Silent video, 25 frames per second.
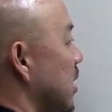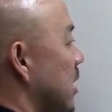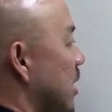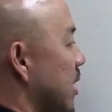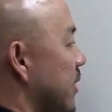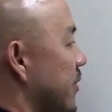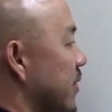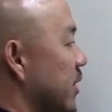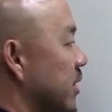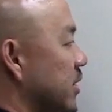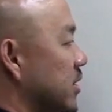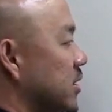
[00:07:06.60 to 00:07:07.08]

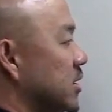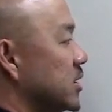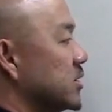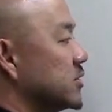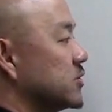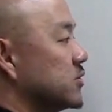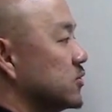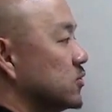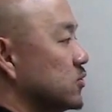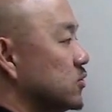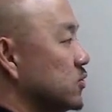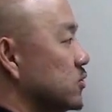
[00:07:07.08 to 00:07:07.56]
and then here
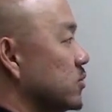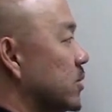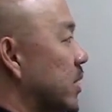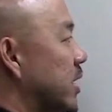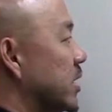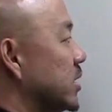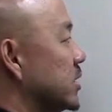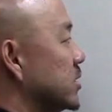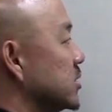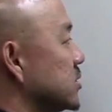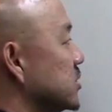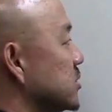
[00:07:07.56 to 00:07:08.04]
is 2
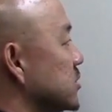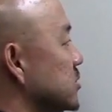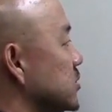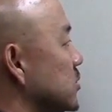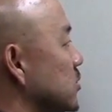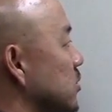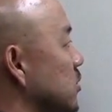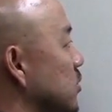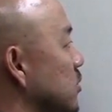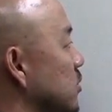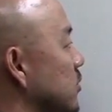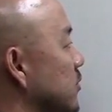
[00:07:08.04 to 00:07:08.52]
minus
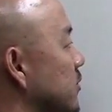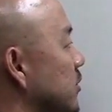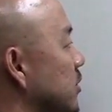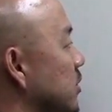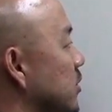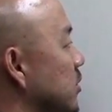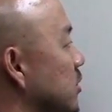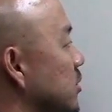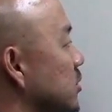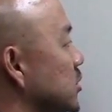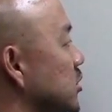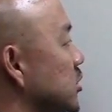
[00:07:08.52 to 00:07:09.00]
so
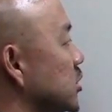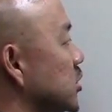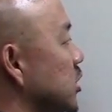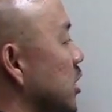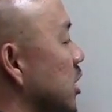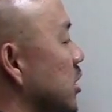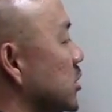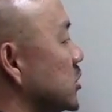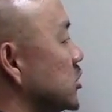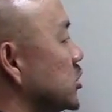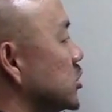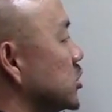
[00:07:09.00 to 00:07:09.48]
overall
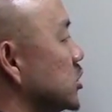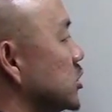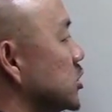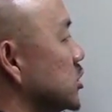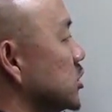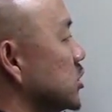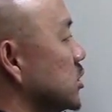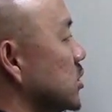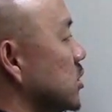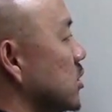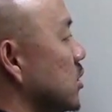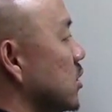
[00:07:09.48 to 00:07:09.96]

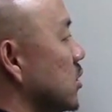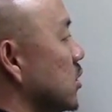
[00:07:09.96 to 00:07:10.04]
charge